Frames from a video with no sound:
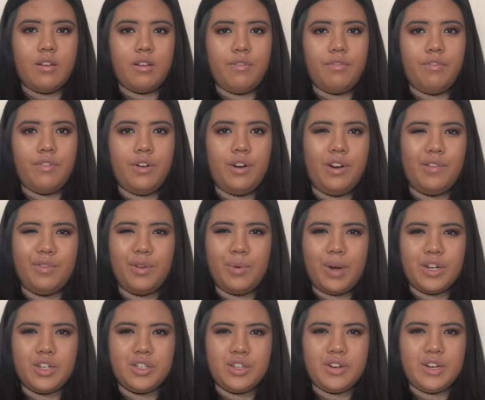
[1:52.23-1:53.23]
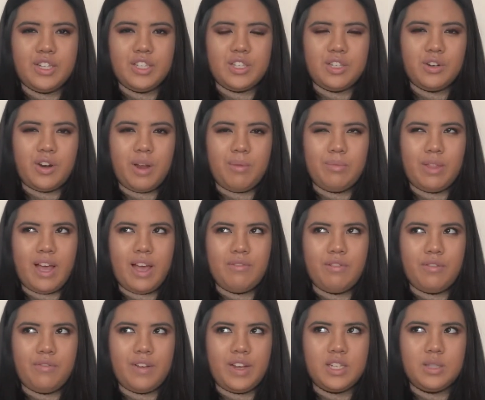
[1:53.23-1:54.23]
for if you watch their Instagram live
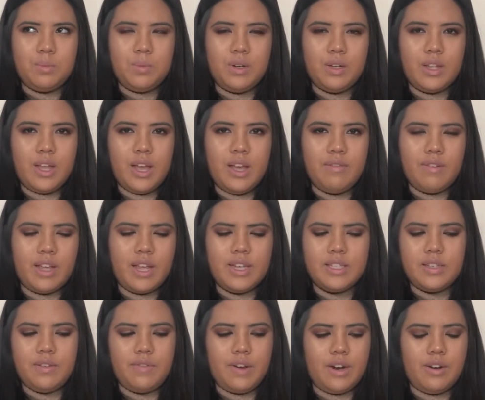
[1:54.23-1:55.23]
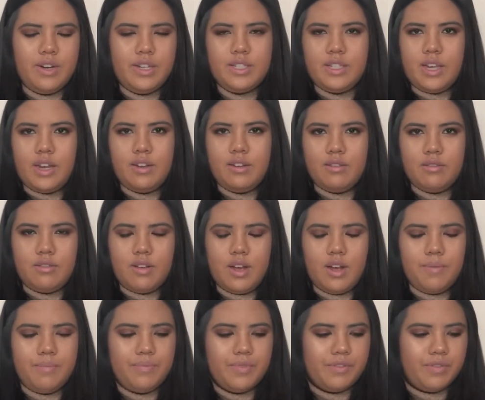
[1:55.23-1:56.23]
or Facebook live, I guess it varies
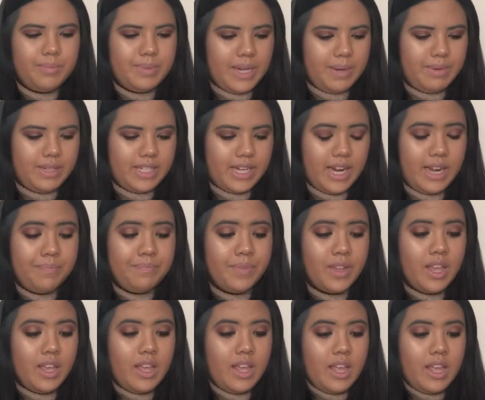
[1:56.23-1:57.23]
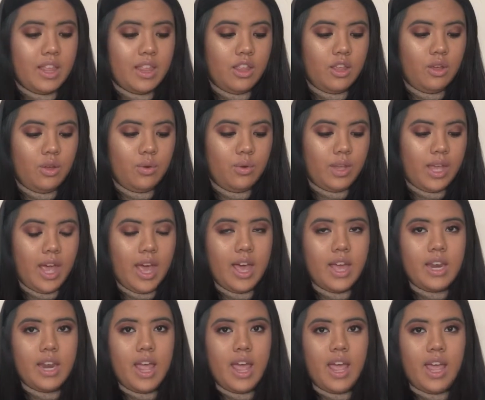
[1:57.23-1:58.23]
from time to time, you
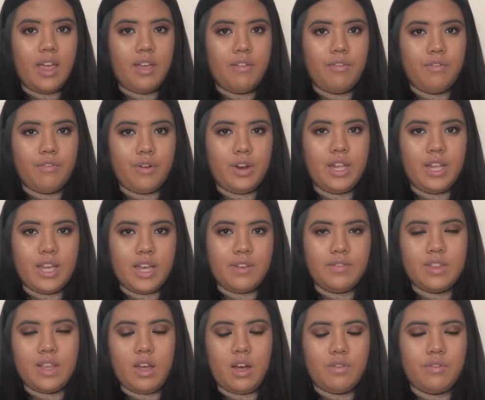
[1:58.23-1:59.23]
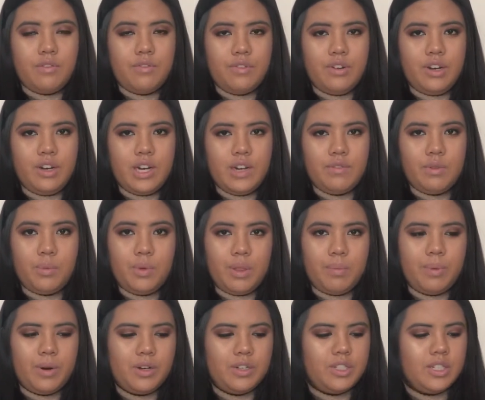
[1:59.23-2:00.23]
get a free gift. They offer free gift
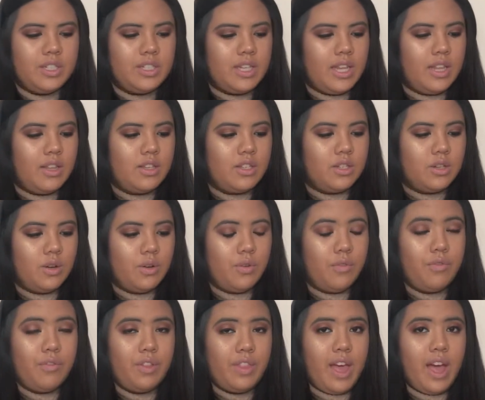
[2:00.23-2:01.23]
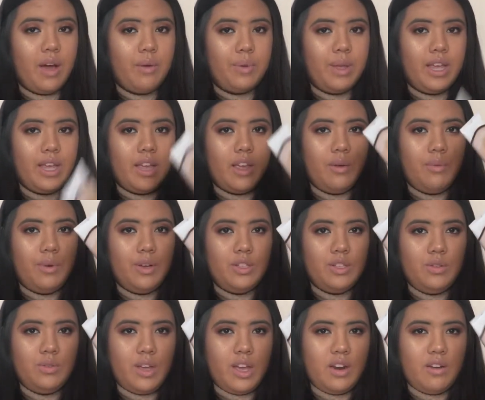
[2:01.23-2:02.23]
with purchase, and so for that week it
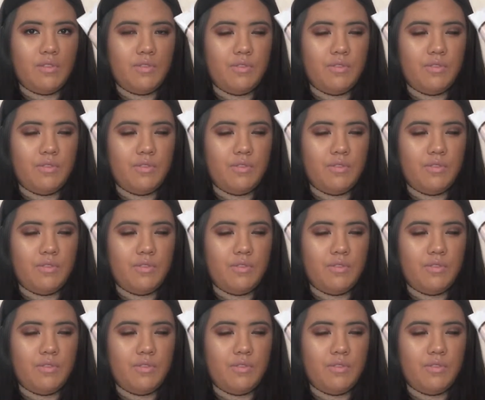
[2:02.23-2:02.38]
was, you get a